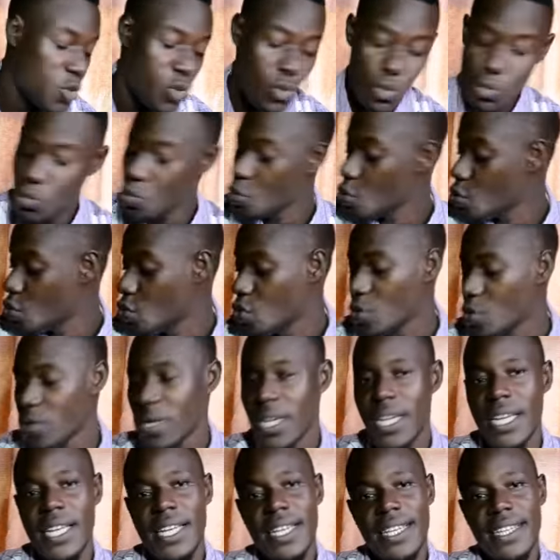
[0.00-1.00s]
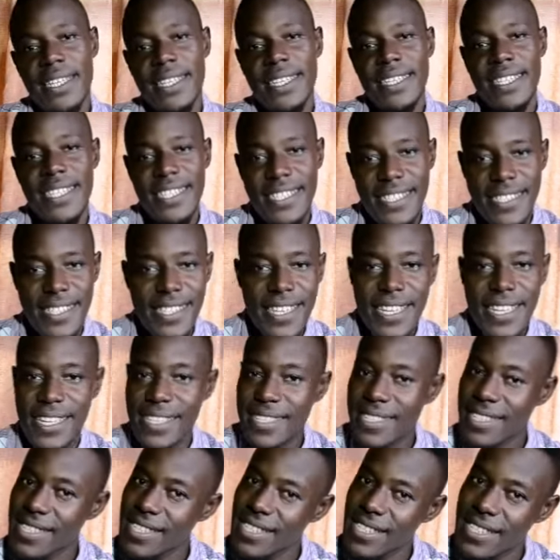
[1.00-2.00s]
two
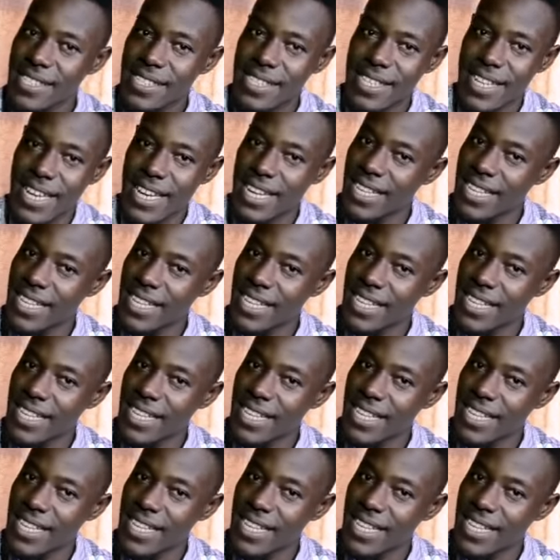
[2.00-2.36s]
guitars.